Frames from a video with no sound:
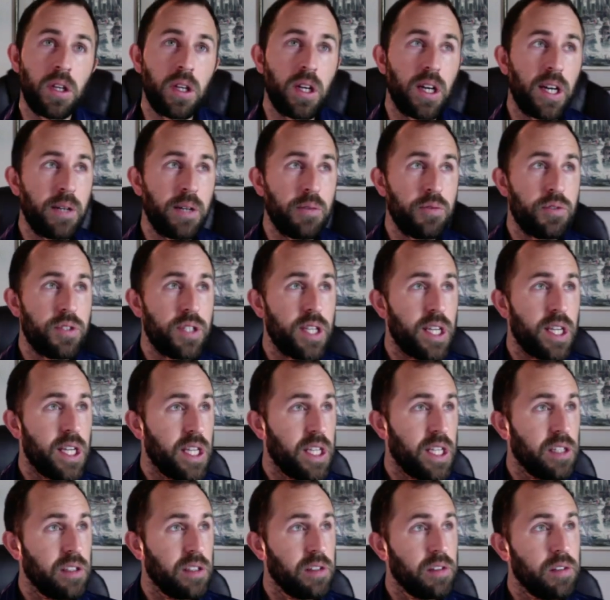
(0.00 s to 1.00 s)
I would
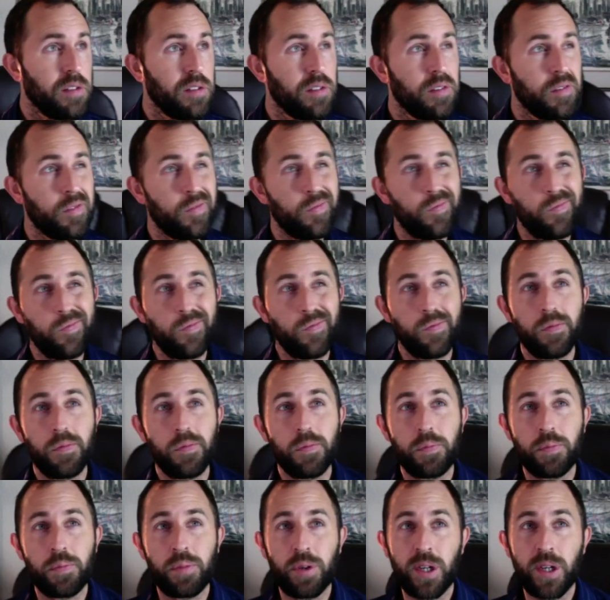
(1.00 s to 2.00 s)
say,
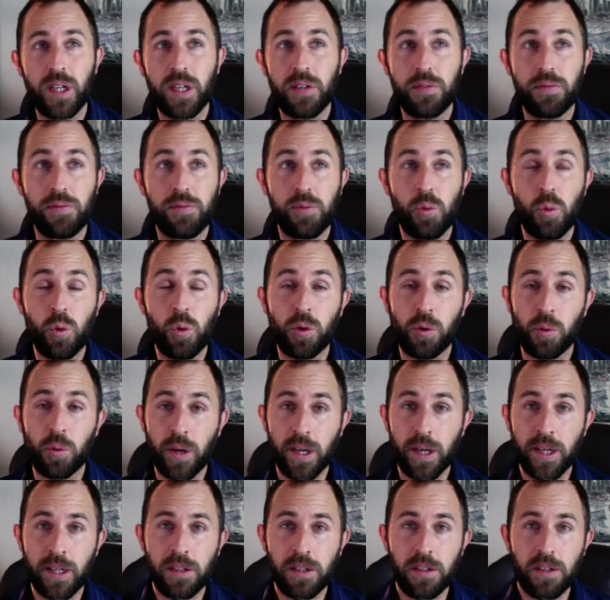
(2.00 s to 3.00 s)
probably four
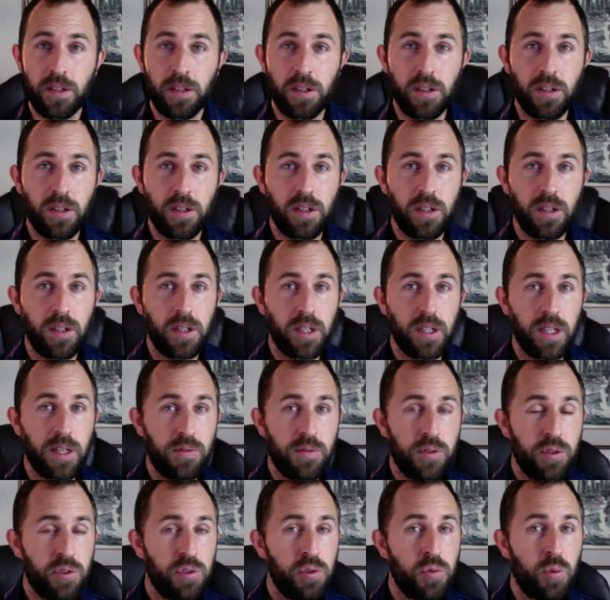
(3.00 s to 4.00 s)
grand. If
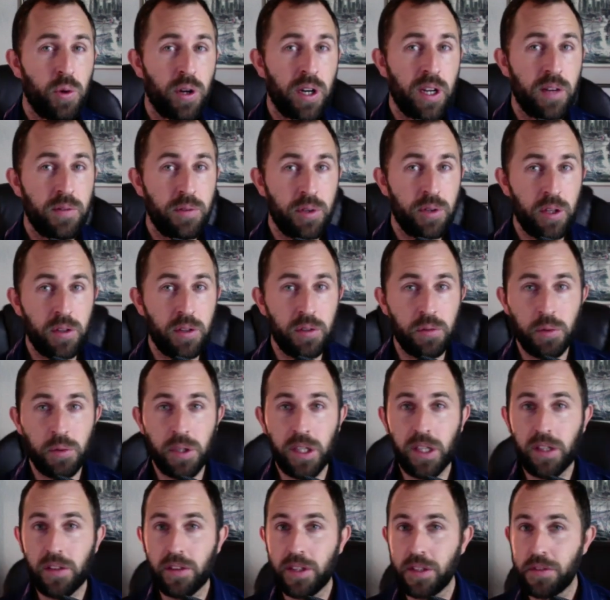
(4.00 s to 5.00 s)
you do one every other
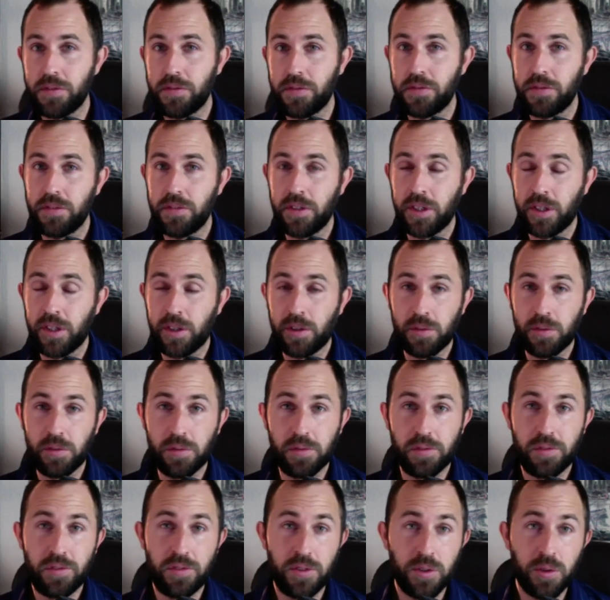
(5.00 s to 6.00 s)
week, that's, you know,
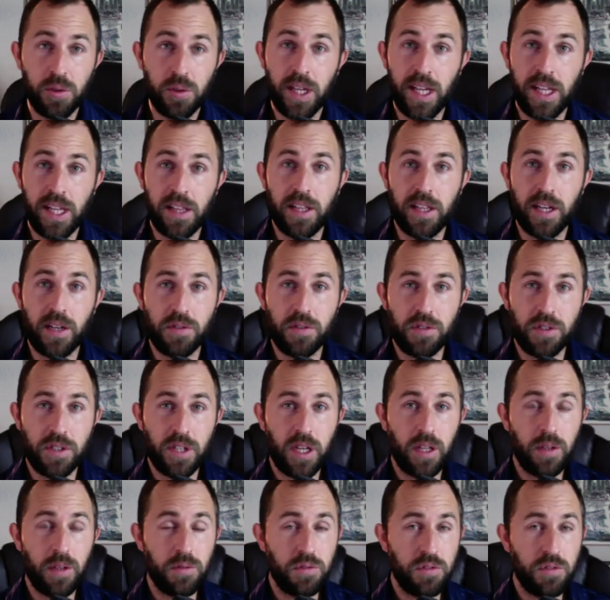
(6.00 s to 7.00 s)
still
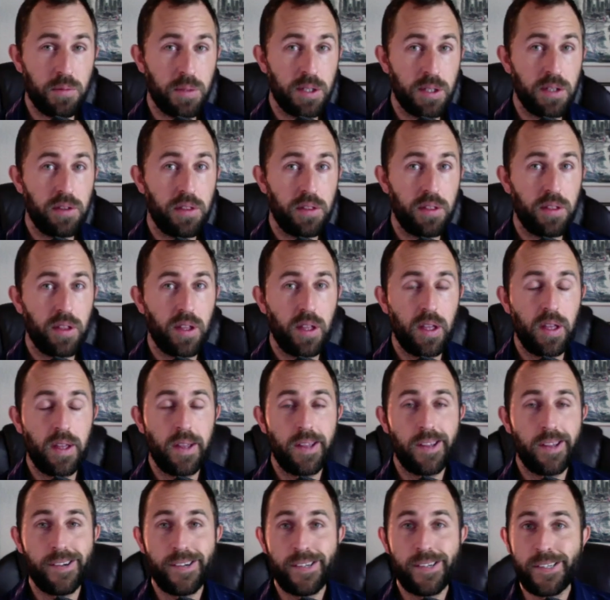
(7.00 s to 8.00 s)
$8,000 a month.
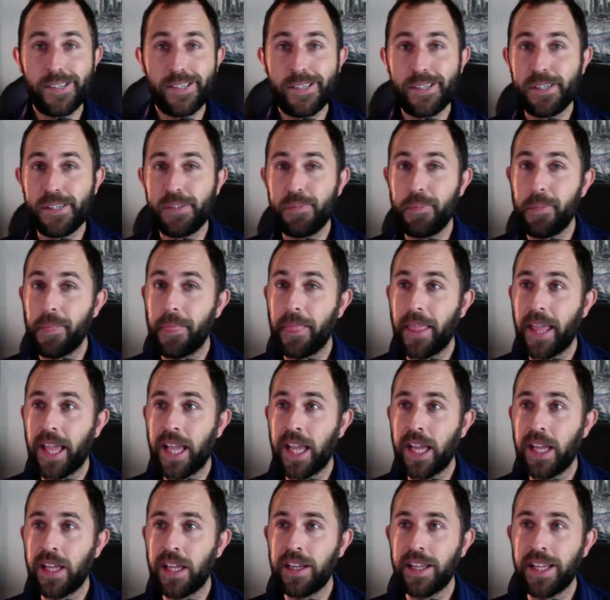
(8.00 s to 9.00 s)
Um,
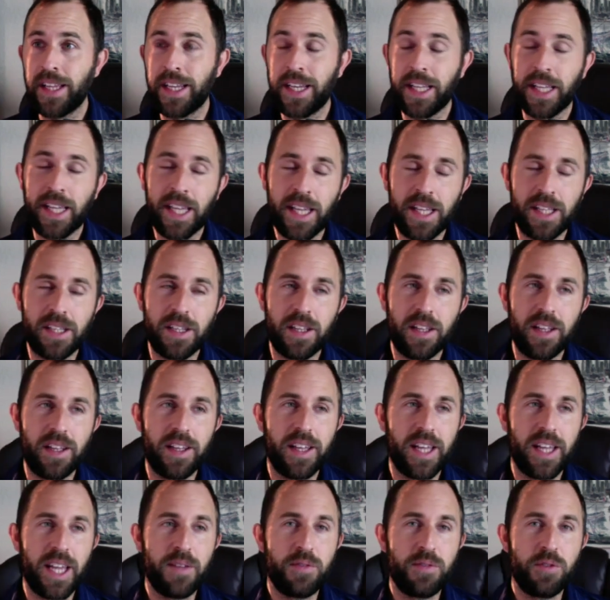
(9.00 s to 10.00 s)
and, and again,
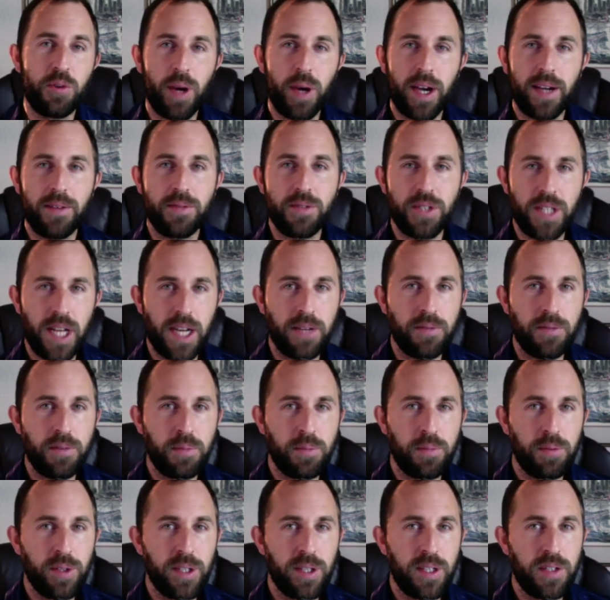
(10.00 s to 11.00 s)
if you have staff in
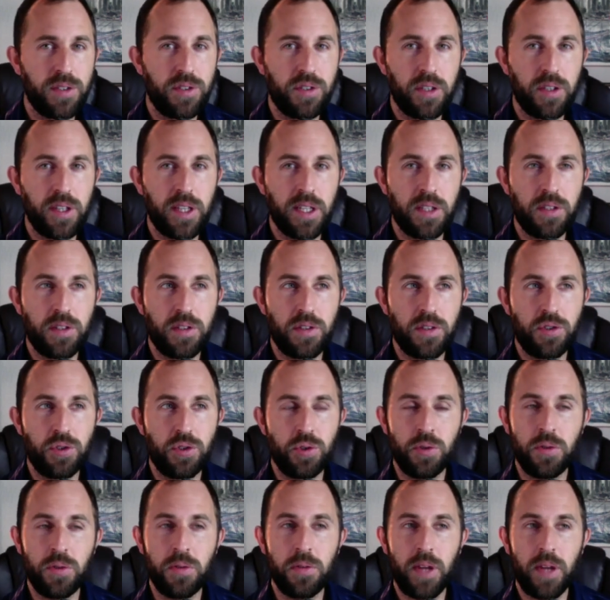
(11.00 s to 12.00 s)
place, it
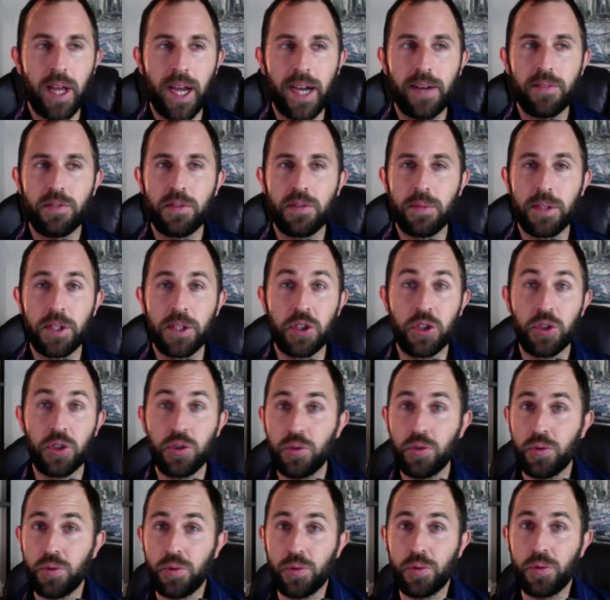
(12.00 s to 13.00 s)
shouldn't have to be
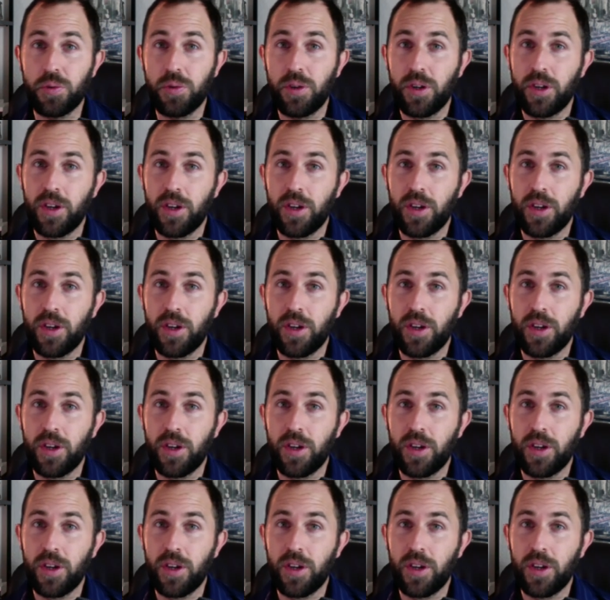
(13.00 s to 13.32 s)
you